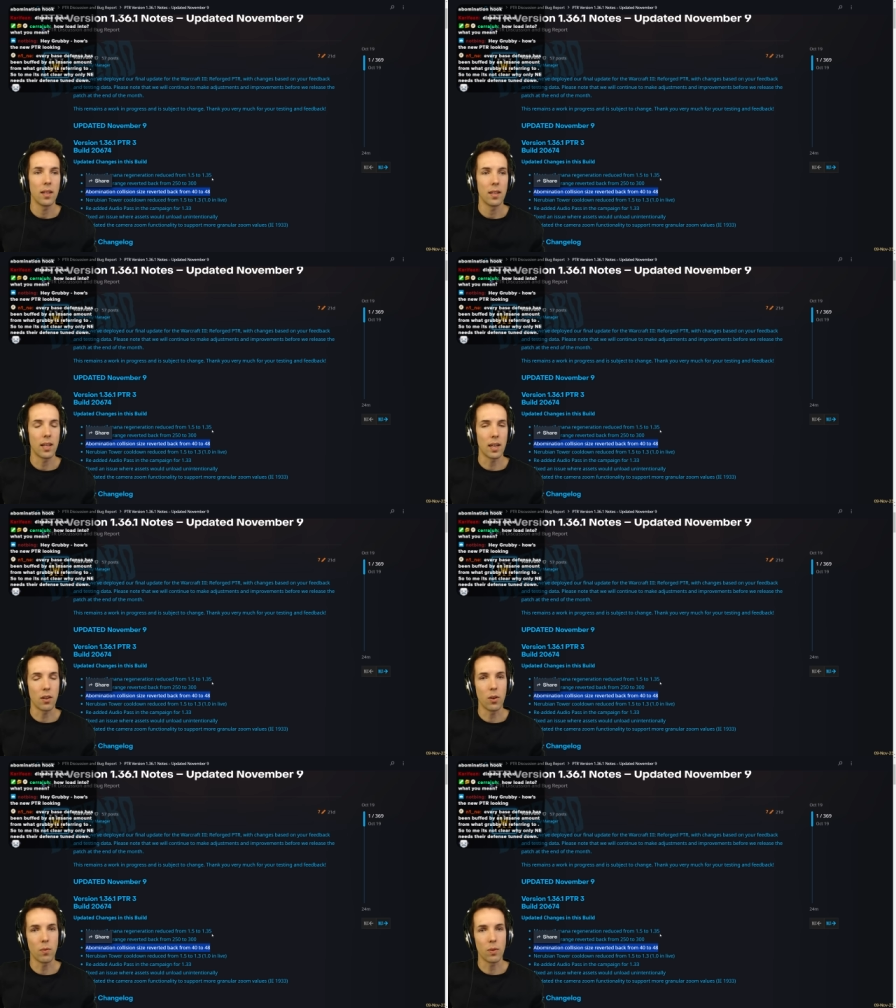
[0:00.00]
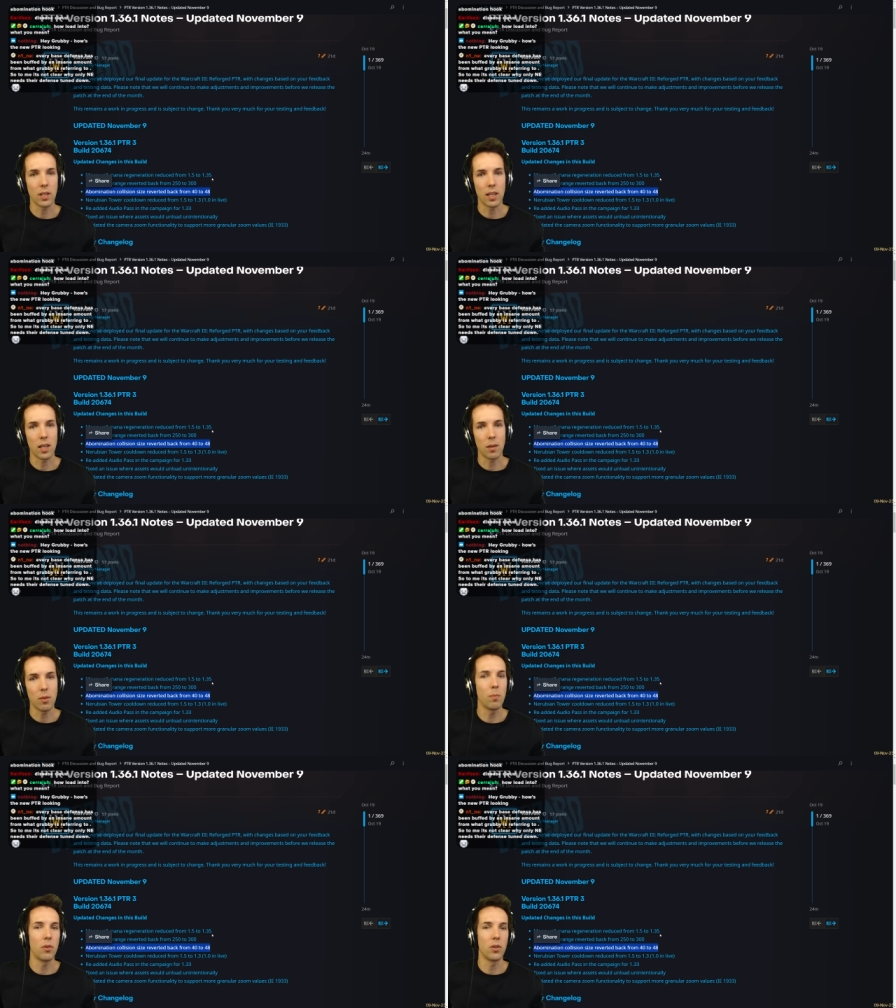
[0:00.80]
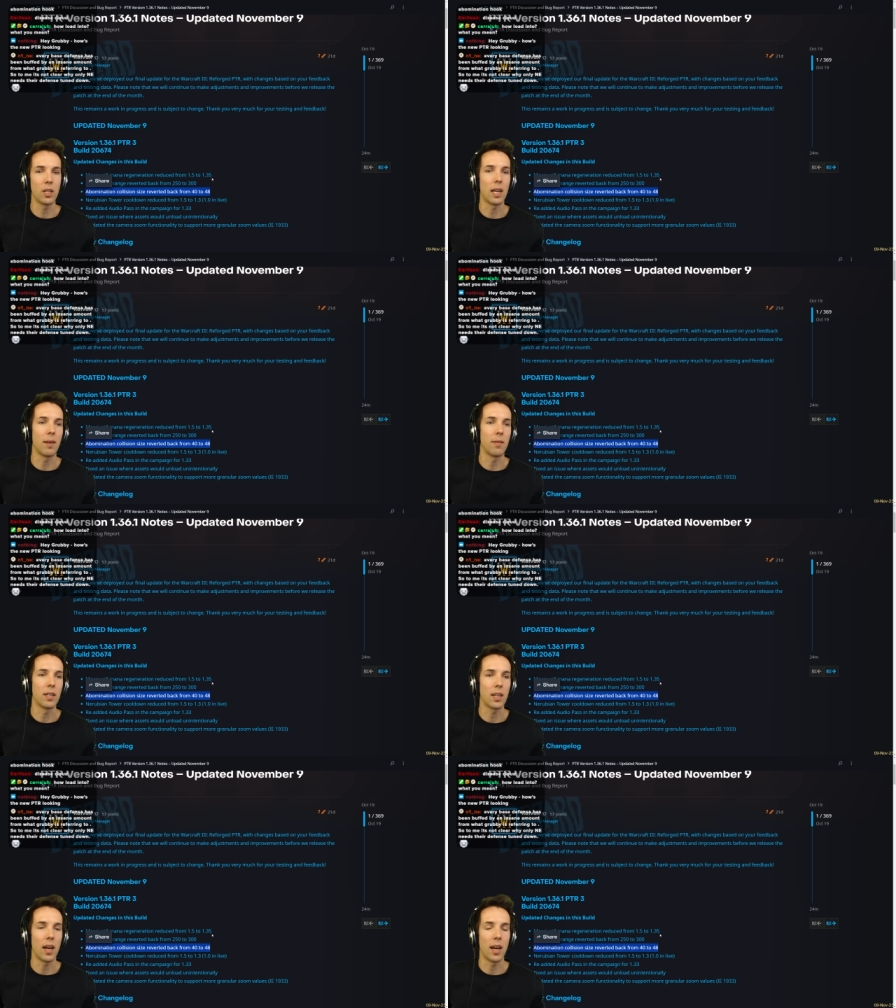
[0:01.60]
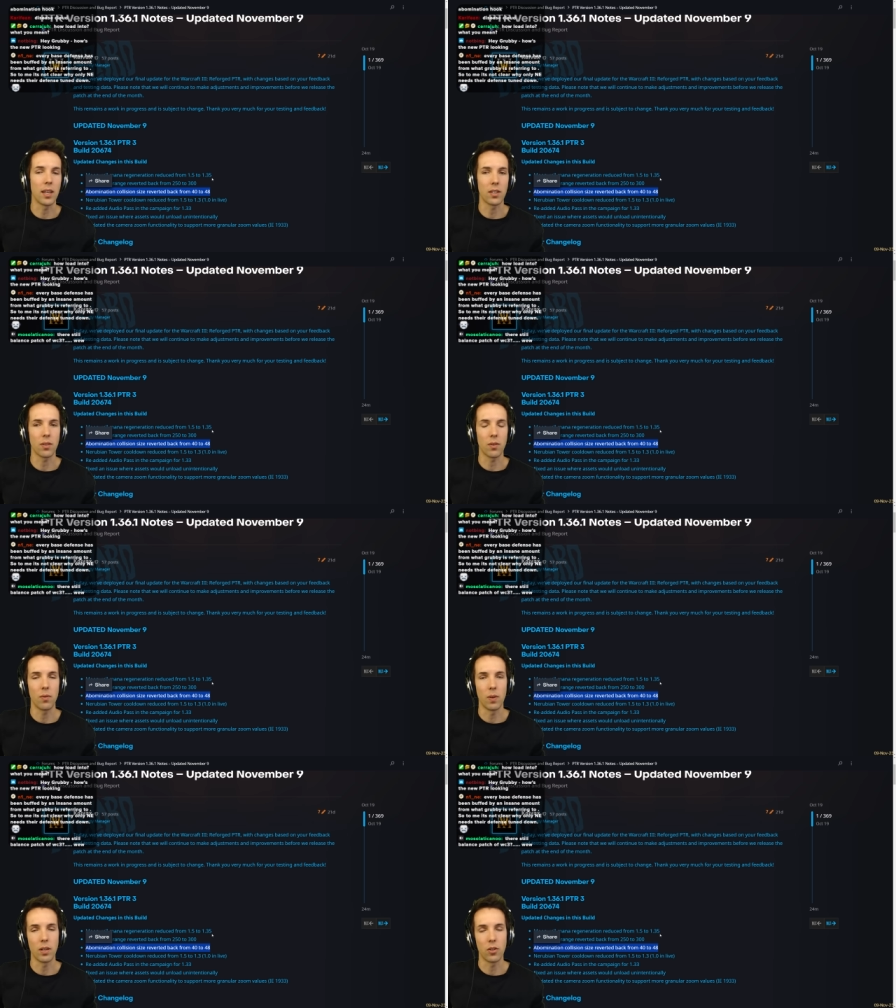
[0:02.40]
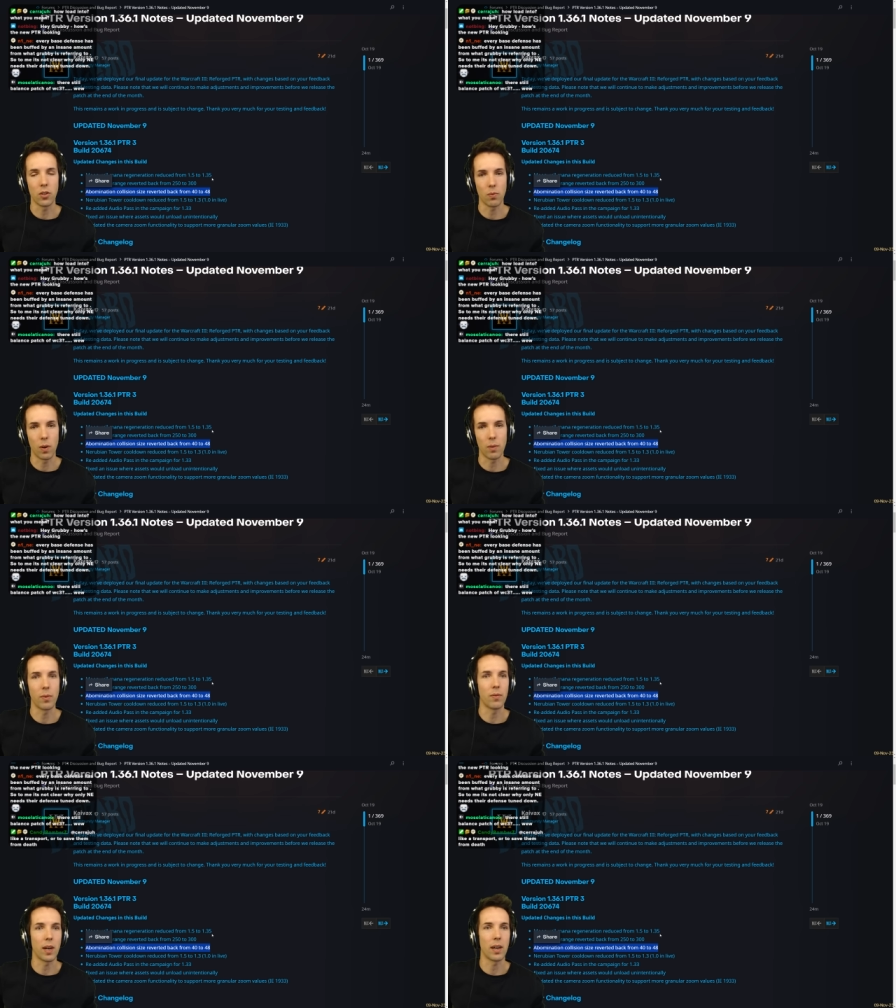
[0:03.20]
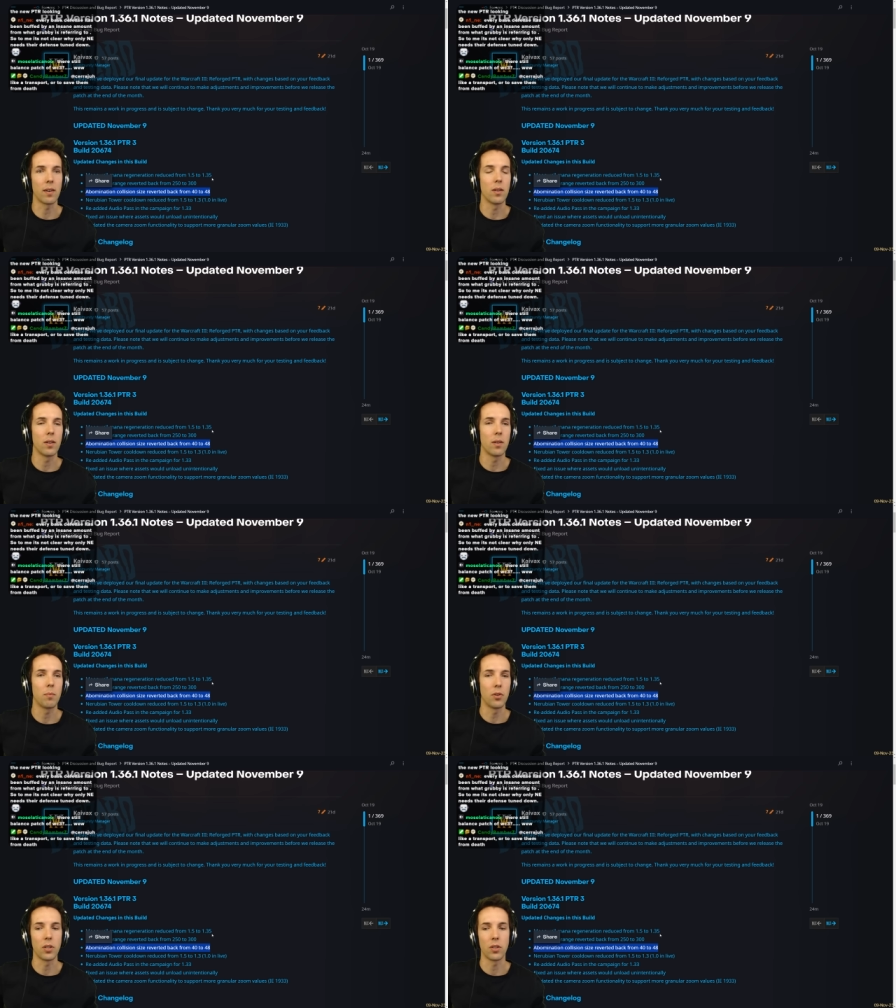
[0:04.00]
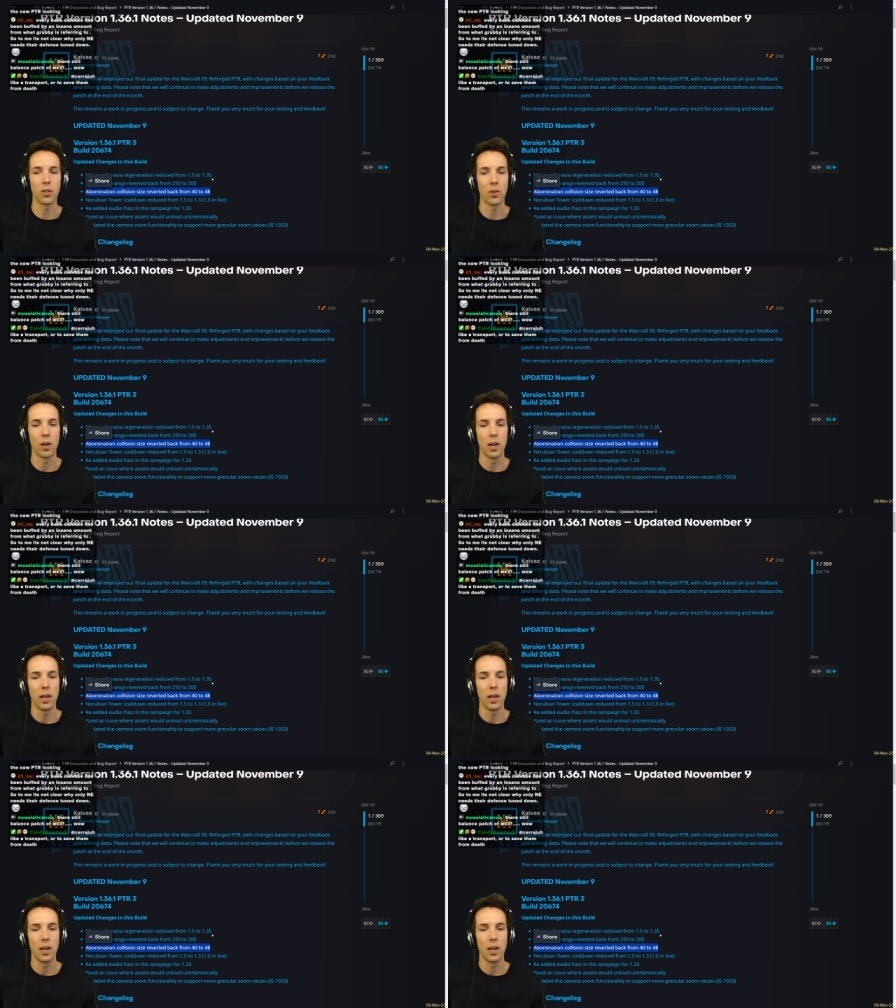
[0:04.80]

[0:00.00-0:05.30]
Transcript: that unit will take double the poison damage as when just one Wind Rider poisons you.